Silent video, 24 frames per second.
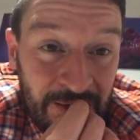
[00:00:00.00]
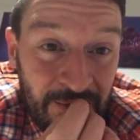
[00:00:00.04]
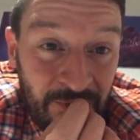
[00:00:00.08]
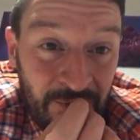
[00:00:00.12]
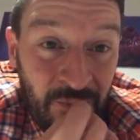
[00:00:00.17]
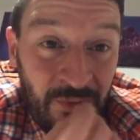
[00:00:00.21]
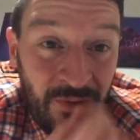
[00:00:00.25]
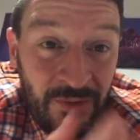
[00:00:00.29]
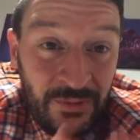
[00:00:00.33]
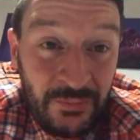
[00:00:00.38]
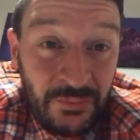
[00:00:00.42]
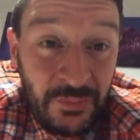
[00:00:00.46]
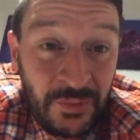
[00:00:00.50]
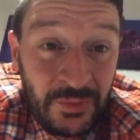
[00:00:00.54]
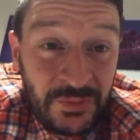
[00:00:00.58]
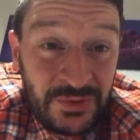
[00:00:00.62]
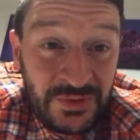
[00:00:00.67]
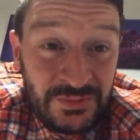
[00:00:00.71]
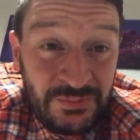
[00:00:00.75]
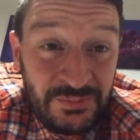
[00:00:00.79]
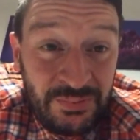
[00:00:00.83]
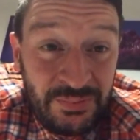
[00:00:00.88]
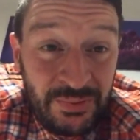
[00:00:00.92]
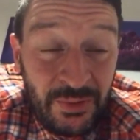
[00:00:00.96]
What I would
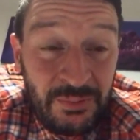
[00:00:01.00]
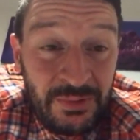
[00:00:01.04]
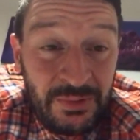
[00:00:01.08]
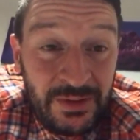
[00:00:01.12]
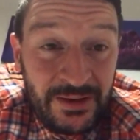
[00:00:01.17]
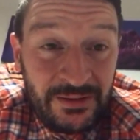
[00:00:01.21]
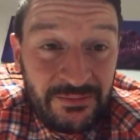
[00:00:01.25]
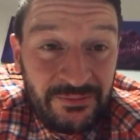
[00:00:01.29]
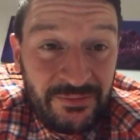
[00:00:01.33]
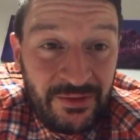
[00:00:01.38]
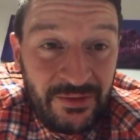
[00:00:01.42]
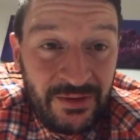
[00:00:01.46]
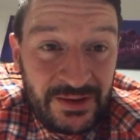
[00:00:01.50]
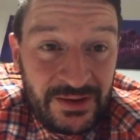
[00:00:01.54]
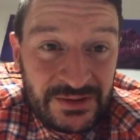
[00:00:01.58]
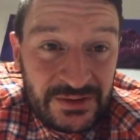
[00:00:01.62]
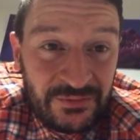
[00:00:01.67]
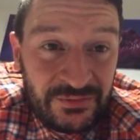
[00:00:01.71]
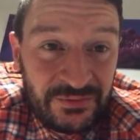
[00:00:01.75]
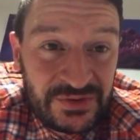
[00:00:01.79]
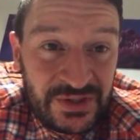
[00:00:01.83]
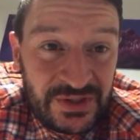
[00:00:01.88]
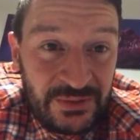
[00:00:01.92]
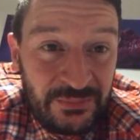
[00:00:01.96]
probably advise,
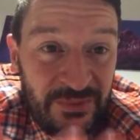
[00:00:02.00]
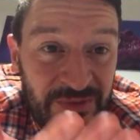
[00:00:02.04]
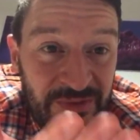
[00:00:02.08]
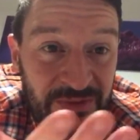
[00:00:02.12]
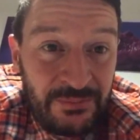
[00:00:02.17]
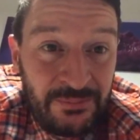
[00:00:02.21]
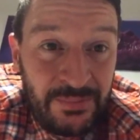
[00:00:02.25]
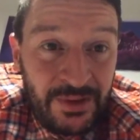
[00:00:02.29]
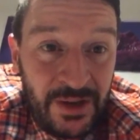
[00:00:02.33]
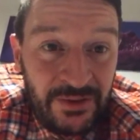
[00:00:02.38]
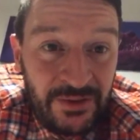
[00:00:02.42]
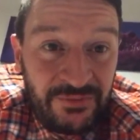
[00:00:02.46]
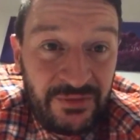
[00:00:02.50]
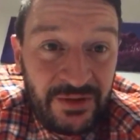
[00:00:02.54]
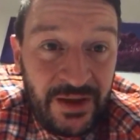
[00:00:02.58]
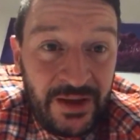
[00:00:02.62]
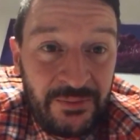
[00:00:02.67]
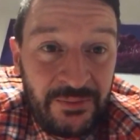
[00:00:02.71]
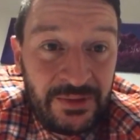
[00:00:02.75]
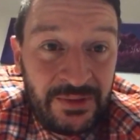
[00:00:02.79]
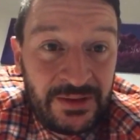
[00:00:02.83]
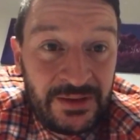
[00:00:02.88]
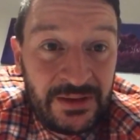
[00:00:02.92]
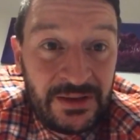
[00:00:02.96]
obviously with them both
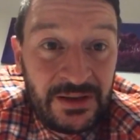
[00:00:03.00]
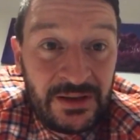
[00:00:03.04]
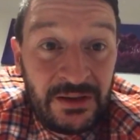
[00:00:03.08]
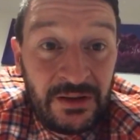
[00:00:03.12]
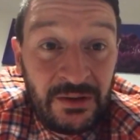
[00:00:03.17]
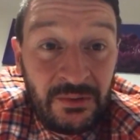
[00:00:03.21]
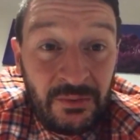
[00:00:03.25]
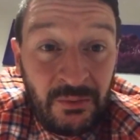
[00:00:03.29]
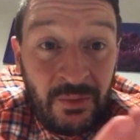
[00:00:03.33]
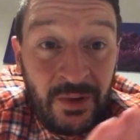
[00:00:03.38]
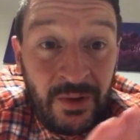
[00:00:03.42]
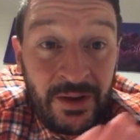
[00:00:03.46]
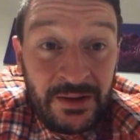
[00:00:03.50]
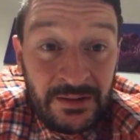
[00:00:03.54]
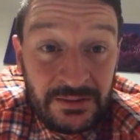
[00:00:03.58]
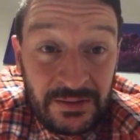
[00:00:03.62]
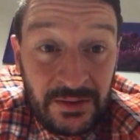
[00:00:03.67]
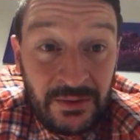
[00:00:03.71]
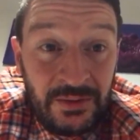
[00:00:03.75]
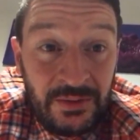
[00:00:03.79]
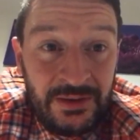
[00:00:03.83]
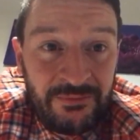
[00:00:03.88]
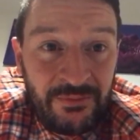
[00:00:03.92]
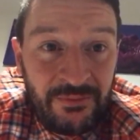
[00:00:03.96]
knowing and
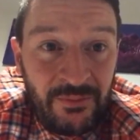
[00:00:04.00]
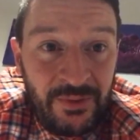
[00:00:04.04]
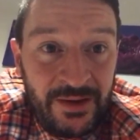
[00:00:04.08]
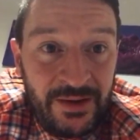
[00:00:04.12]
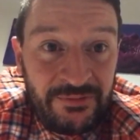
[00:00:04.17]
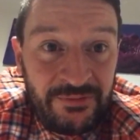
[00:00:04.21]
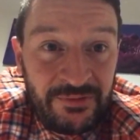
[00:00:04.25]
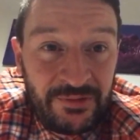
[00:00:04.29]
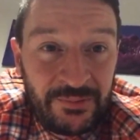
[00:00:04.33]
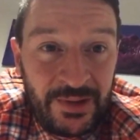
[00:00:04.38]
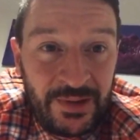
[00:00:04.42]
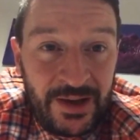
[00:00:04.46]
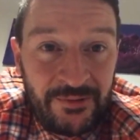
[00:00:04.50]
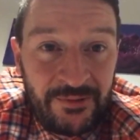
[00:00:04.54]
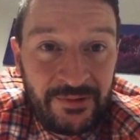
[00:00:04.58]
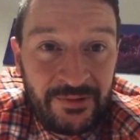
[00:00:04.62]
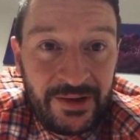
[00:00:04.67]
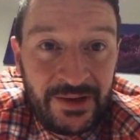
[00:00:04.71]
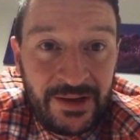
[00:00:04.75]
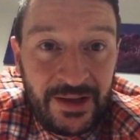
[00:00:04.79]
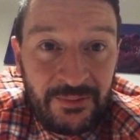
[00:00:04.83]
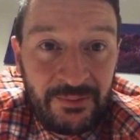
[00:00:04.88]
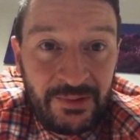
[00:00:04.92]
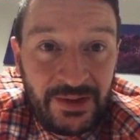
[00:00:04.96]
do live away from
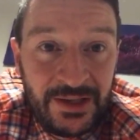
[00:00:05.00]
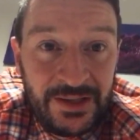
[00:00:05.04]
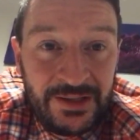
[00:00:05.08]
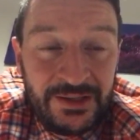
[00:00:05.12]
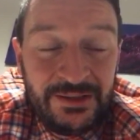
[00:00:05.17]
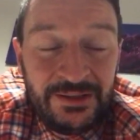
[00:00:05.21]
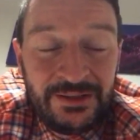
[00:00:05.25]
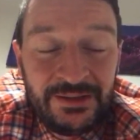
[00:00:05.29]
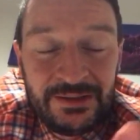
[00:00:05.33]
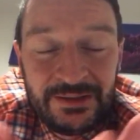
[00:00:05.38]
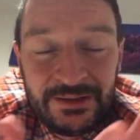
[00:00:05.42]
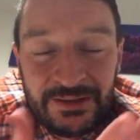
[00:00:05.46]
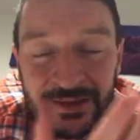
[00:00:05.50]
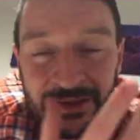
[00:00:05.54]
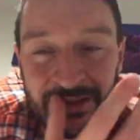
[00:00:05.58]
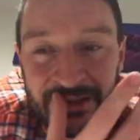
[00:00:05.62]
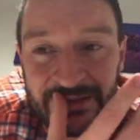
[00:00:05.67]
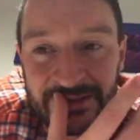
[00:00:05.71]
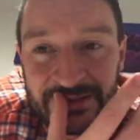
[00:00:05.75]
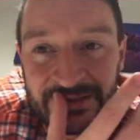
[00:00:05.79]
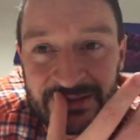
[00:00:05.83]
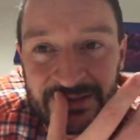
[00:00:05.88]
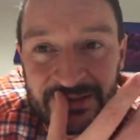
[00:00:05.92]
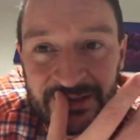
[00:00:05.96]
Harry, Emily,
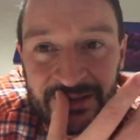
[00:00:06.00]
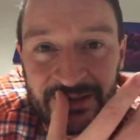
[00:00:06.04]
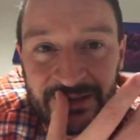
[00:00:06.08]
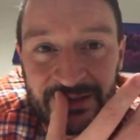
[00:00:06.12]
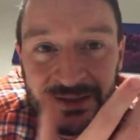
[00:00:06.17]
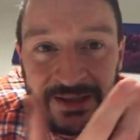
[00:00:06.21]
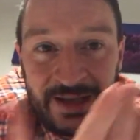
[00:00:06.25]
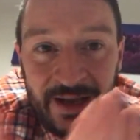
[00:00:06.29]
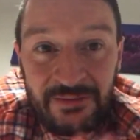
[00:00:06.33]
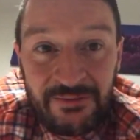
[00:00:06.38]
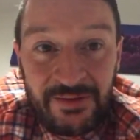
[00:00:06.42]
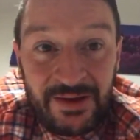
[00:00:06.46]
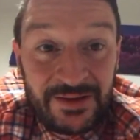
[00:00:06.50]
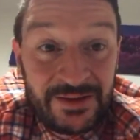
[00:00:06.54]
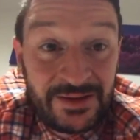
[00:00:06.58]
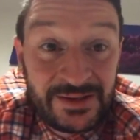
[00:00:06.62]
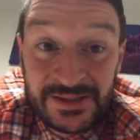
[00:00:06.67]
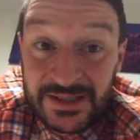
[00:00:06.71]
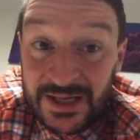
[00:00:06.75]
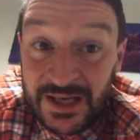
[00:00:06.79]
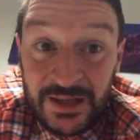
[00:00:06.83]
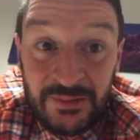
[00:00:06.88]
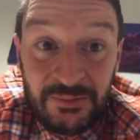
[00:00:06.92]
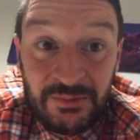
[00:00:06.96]
is to get around the
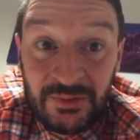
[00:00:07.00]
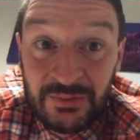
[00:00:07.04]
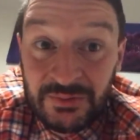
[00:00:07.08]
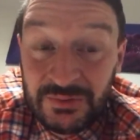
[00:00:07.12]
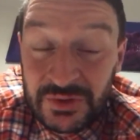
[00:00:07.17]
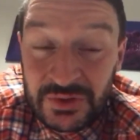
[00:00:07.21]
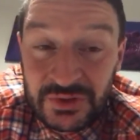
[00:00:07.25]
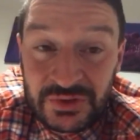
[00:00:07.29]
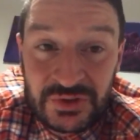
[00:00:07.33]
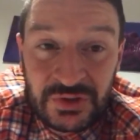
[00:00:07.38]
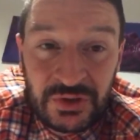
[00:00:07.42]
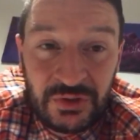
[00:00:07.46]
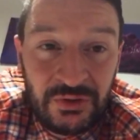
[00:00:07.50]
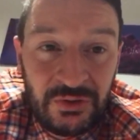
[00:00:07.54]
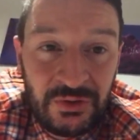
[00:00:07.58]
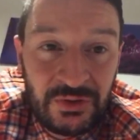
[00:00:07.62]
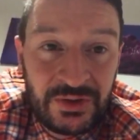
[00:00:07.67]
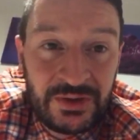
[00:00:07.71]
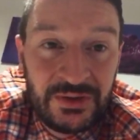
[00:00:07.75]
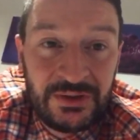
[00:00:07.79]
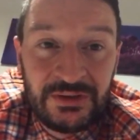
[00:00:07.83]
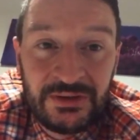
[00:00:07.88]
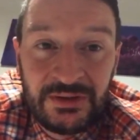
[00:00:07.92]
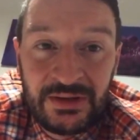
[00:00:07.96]
table and just
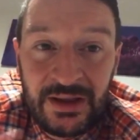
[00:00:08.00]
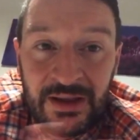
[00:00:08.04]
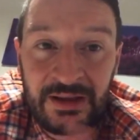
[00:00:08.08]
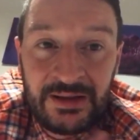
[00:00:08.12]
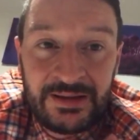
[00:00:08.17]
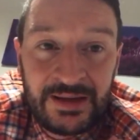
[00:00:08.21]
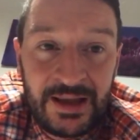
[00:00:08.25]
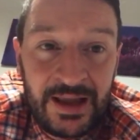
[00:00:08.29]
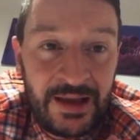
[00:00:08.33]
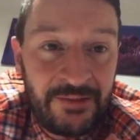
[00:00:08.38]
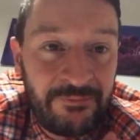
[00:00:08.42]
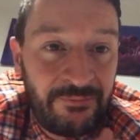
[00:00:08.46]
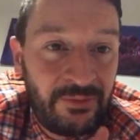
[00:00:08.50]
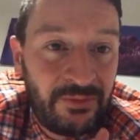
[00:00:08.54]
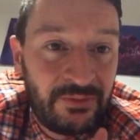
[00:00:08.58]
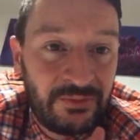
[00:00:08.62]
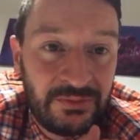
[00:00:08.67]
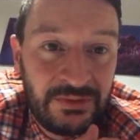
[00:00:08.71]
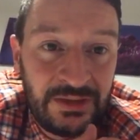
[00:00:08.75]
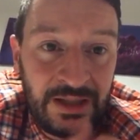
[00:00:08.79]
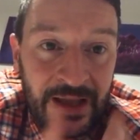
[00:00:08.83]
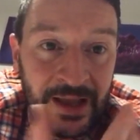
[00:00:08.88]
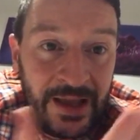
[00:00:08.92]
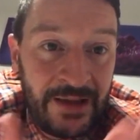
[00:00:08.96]
talk and
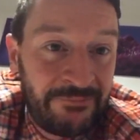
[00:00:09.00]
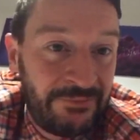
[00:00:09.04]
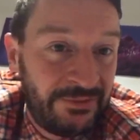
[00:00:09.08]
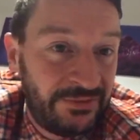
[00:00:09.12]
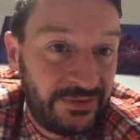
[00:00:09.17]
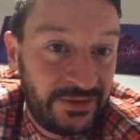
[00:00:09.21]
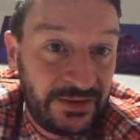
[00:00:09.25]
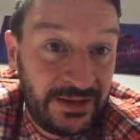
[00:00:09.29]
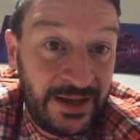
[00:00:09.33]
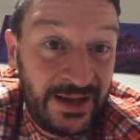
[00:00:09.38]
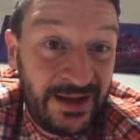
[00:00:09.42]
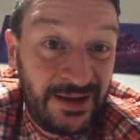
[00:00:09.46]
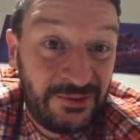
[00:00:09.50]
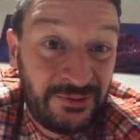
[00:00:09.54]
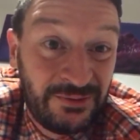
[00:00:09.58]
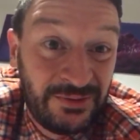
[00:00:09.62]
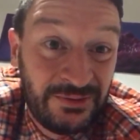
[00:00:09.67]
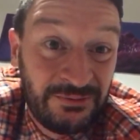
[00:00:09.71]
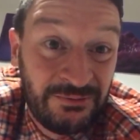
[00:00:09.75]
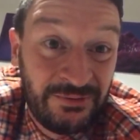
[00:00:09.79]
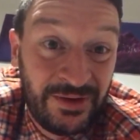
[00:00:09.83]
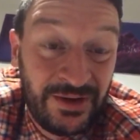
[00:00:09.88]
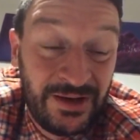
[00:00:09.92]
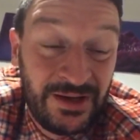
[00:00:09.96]
let everything out,
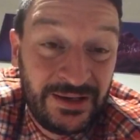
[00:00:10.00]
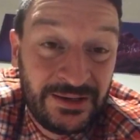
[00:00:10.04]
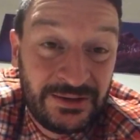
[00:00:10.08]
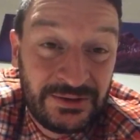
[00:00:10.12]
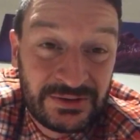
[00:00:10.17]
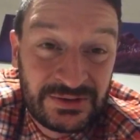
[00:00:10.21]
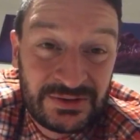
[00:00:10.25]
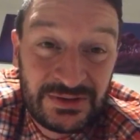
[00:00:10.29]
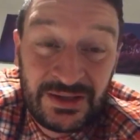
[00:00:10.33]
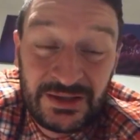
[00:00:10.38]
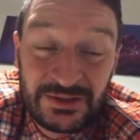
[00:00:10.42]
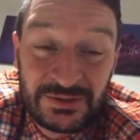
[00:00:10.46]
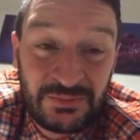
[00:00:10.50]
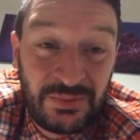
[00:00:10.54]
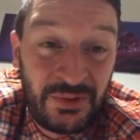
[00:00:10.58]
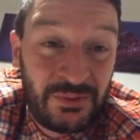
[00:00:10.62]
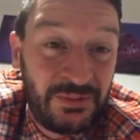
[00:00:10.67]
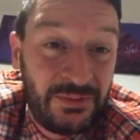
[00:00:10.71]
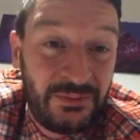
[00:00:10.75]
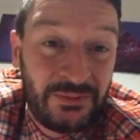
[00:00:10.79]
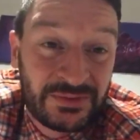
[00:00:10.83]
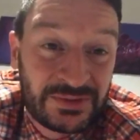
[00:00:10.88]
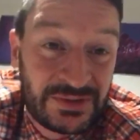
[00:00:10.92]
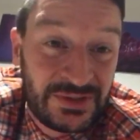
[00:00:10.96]
really, because that's
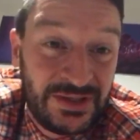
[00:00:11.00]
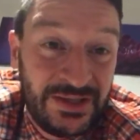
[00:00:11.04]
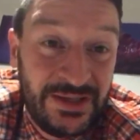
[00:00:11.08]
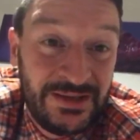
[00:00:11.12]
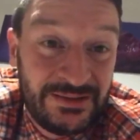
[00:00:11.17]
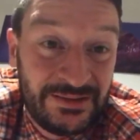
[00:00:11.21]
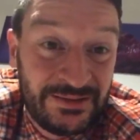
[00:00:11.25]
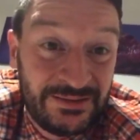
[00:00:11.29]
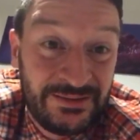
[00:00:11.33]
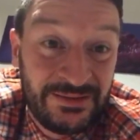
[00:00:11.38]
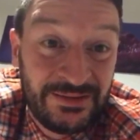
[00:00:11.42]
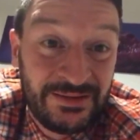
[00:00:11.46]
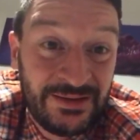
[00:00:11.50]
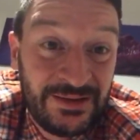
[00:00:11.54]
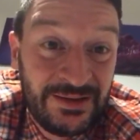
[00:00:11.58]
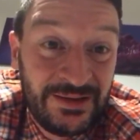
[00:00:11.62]
probably what's needed.